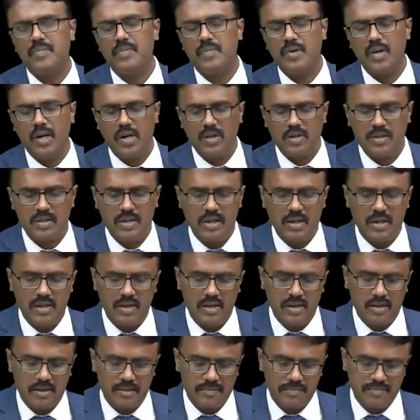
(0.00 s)
You understand
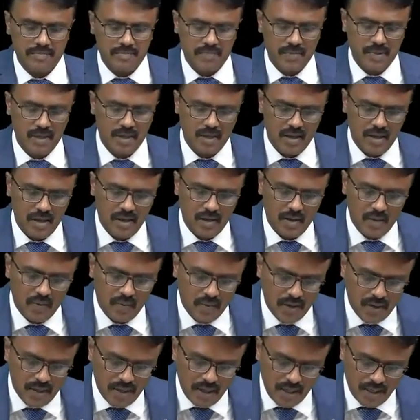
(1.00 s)
that.
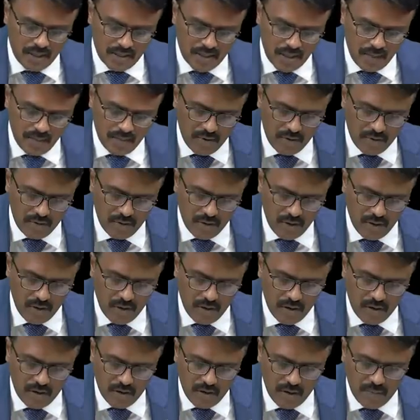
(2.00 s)
What is the example for
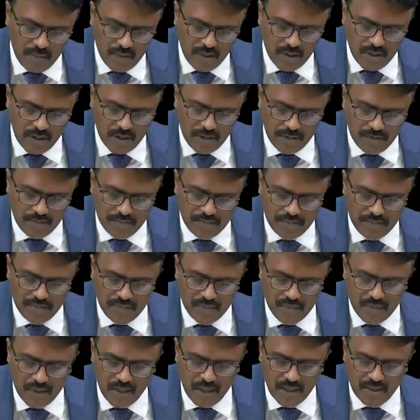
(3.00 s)
non-competitive?
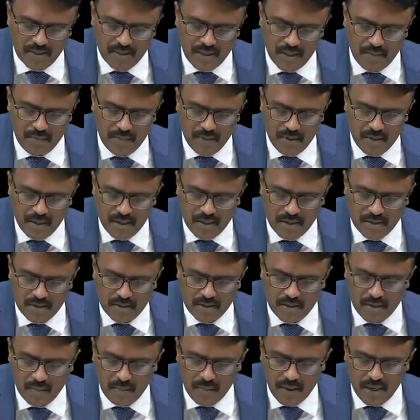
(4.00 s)
The example
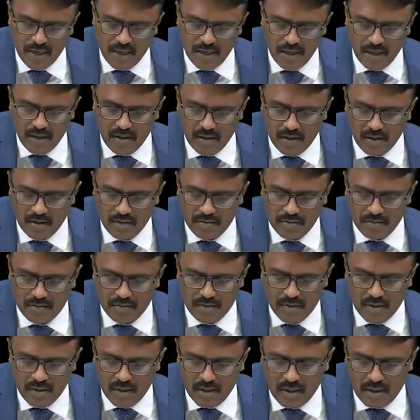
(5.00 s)
is the binding of
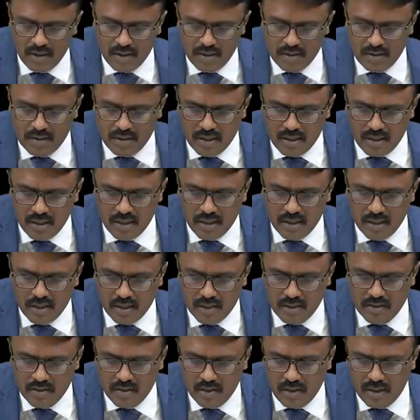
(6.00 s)
certain
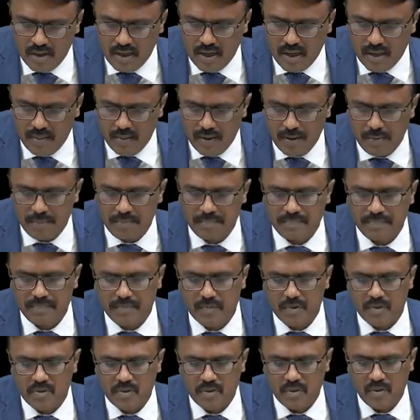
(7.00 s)
drugs on GABA.
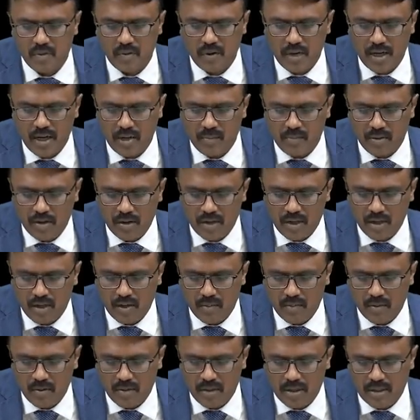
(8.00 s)
So what I am talking
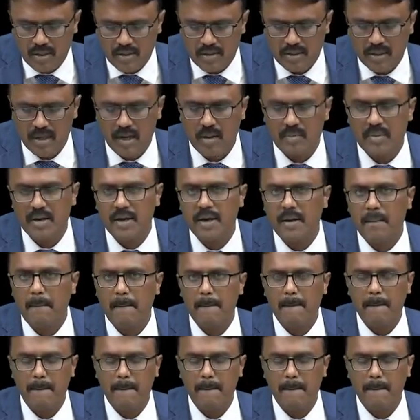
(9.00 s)
about is GABA.